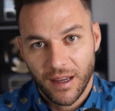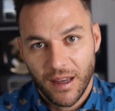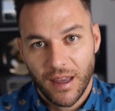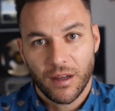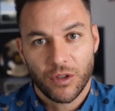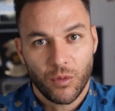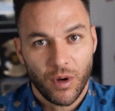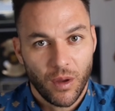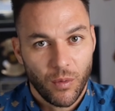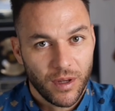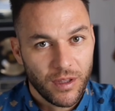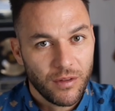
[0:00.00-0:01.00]
Here's where I
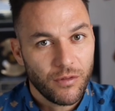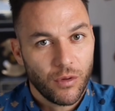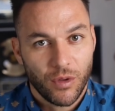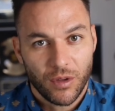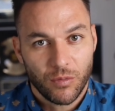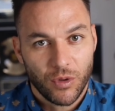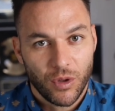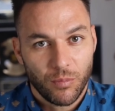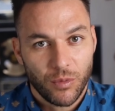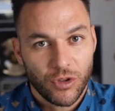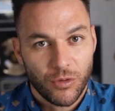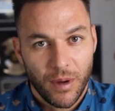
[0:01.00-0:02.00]
want to give you a real
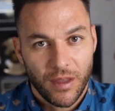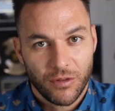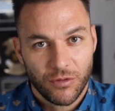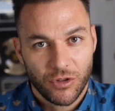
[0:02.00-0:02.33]
perspective